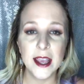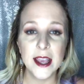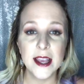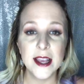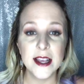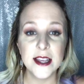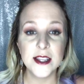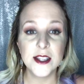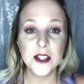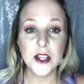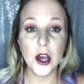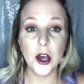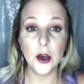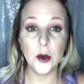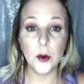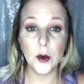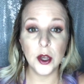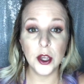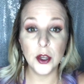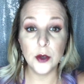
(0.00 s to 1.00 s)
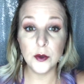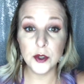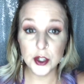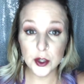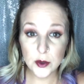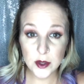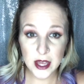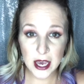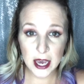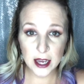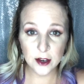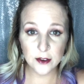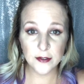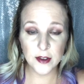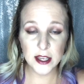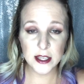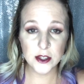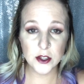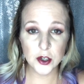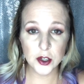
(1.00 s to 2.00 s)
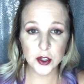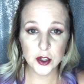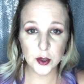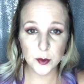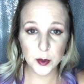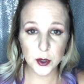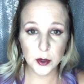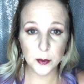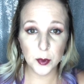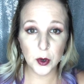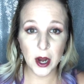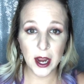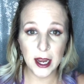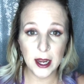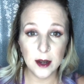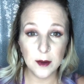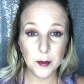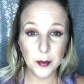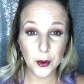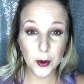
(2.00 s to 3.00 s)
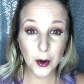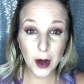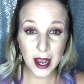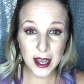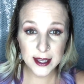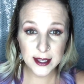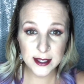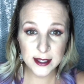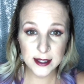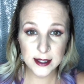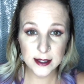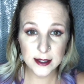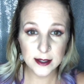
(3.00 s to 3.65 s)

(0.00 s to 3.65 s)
so you do that. Your face looks super bright. Press